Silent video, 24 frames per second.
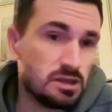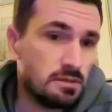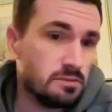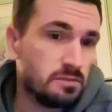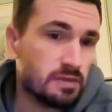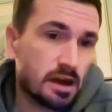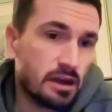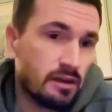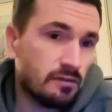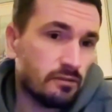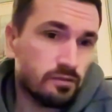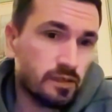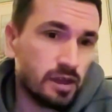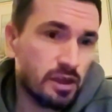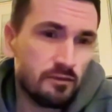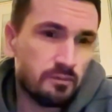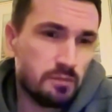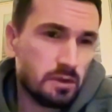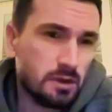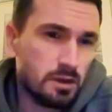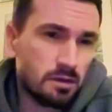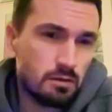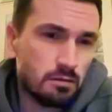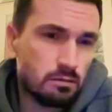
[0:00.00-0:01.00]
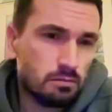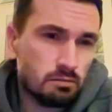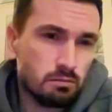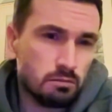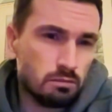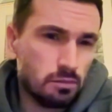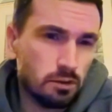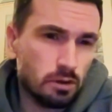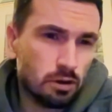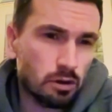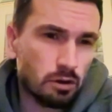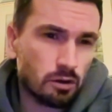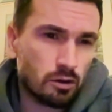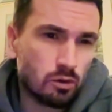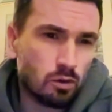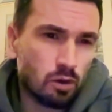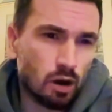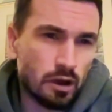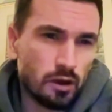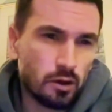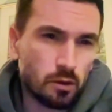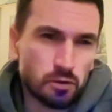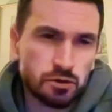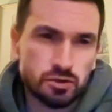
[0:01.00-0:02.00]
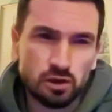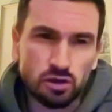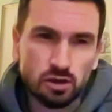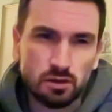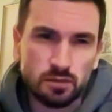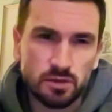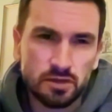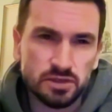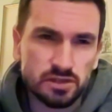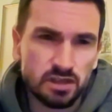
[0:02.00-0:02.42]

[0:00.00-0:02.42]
They've been quite autonomous,